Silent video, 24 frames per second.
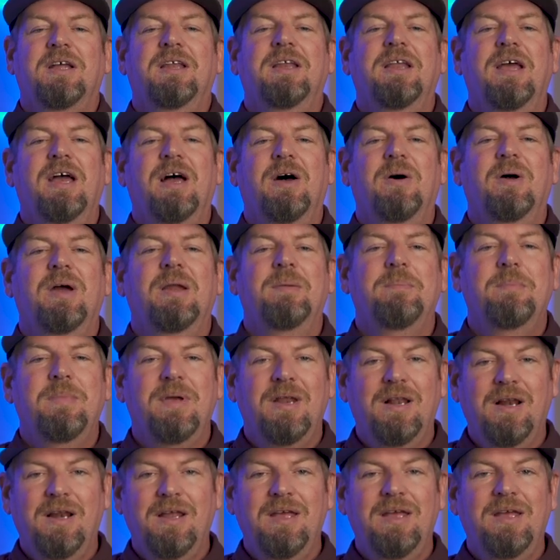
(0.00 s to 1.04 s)
Now,
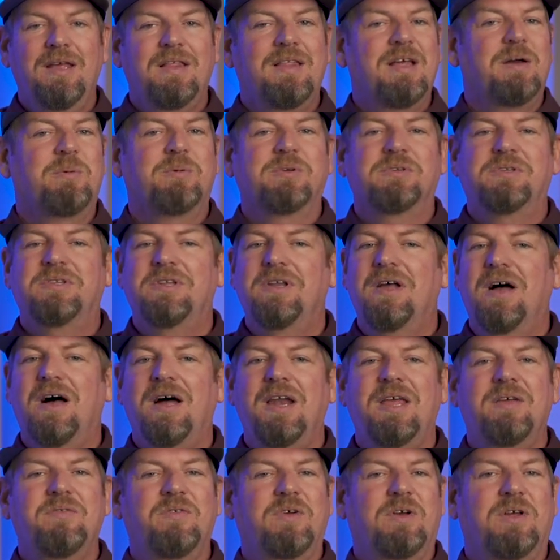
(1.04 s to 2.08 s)
admittedly, that was
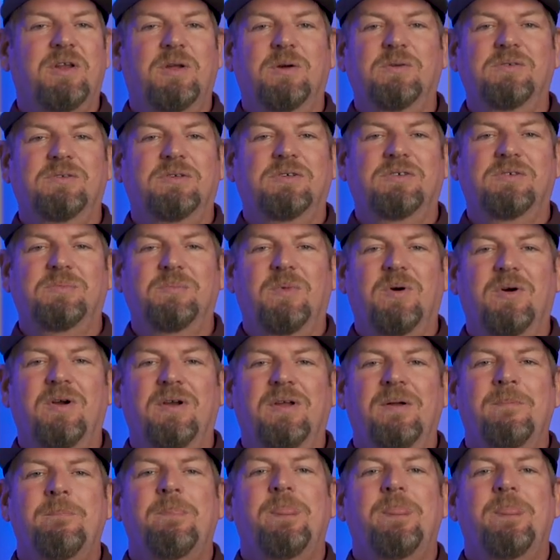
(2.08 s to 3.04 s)
not even close to smart.